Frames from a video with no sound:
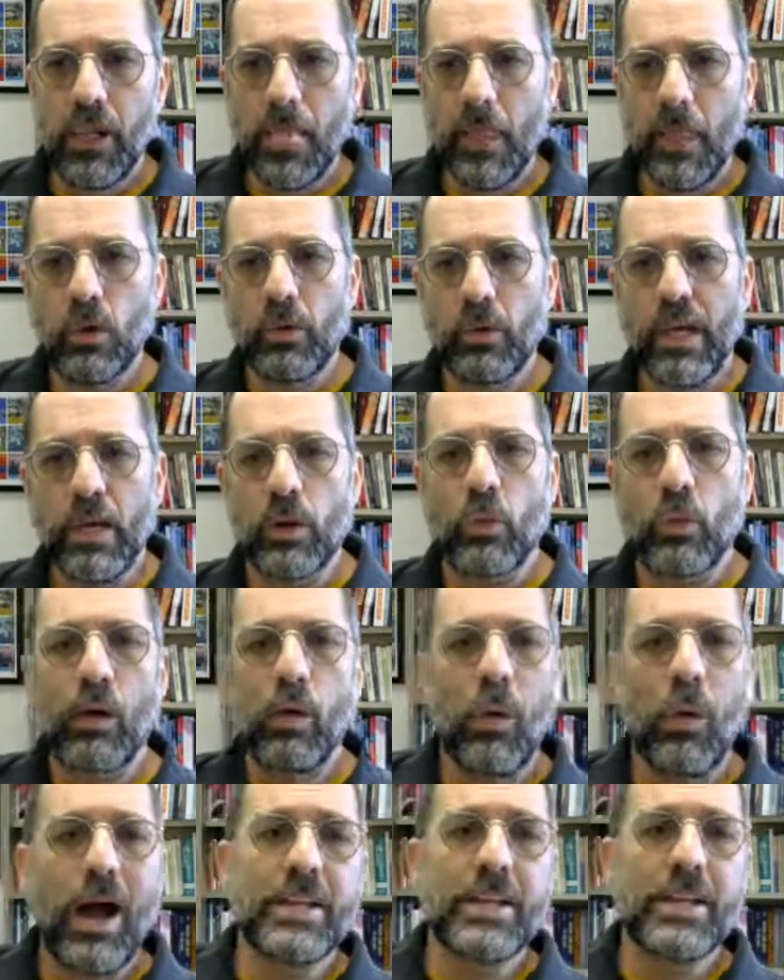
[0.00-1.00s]
Okay,
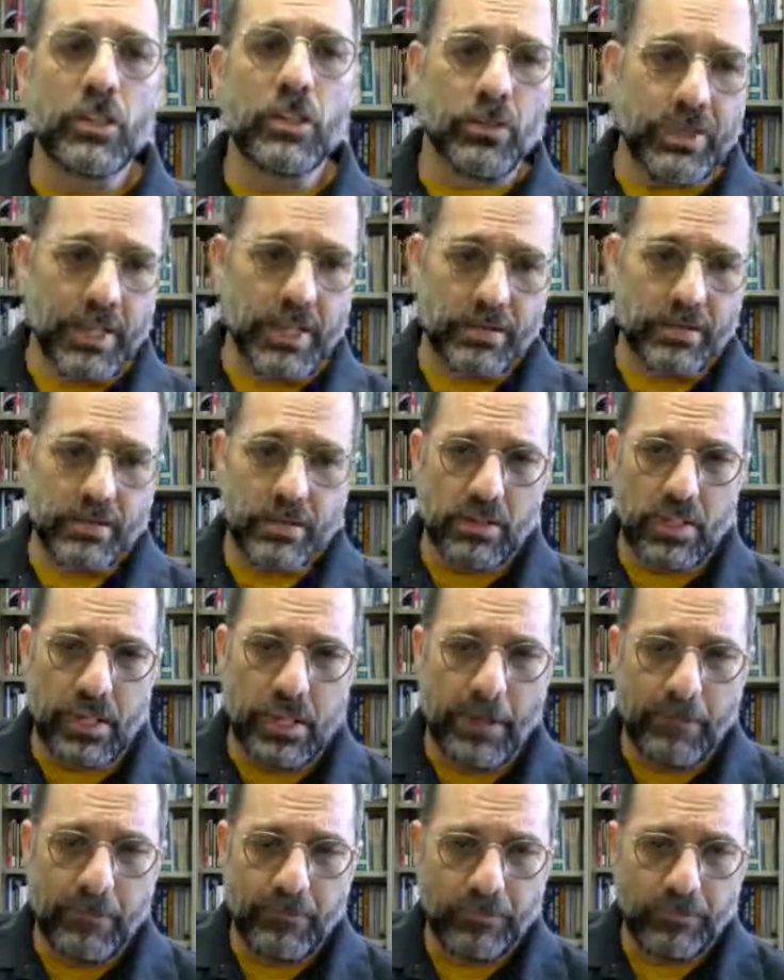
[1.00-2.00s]
well, why do this?
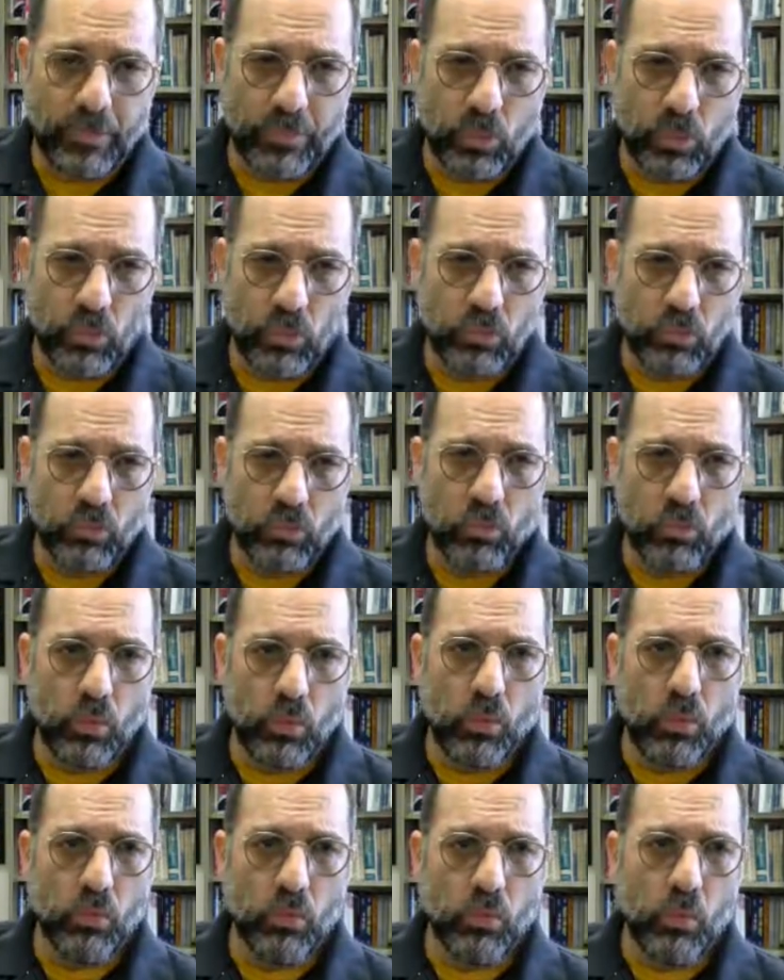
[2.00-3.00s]

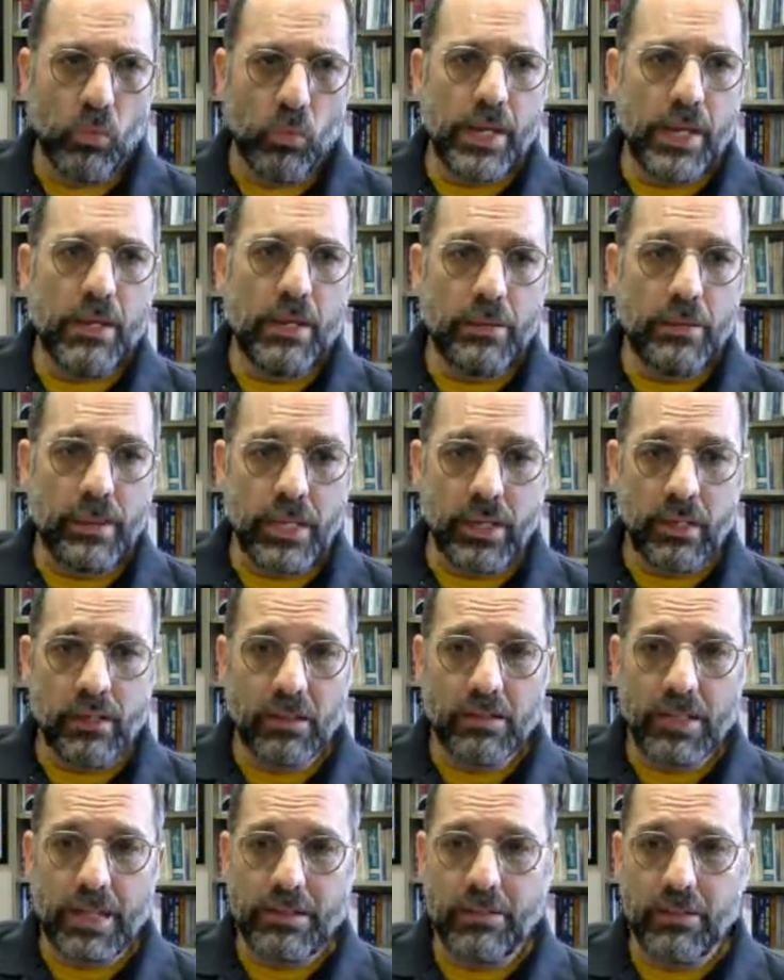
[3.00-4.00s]
We think
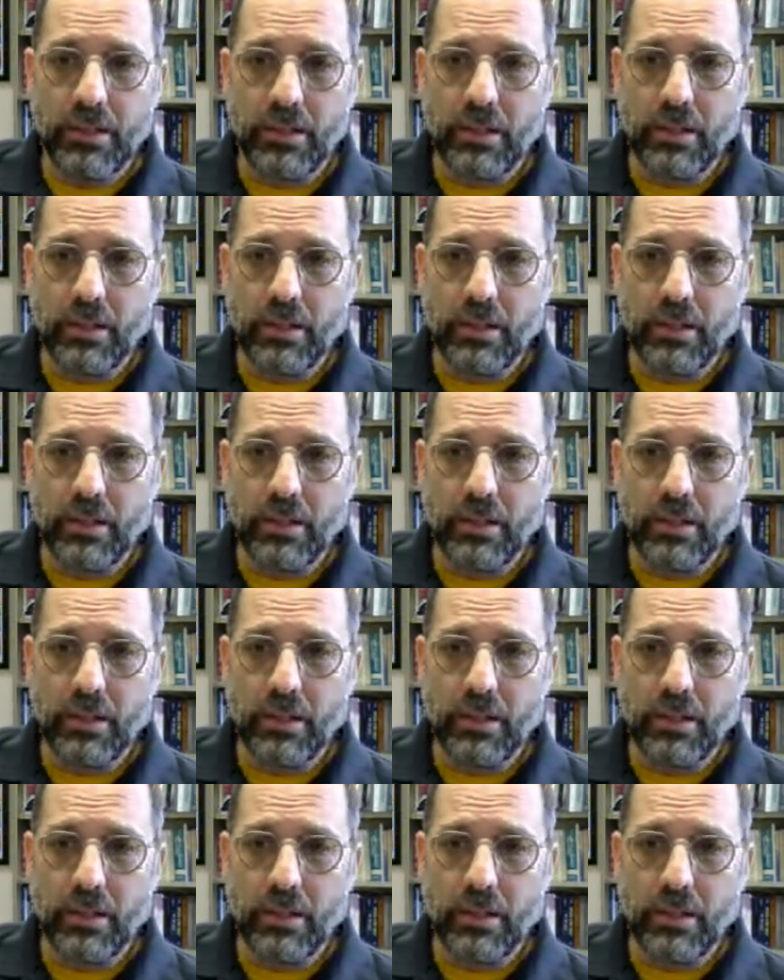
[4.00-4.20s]
that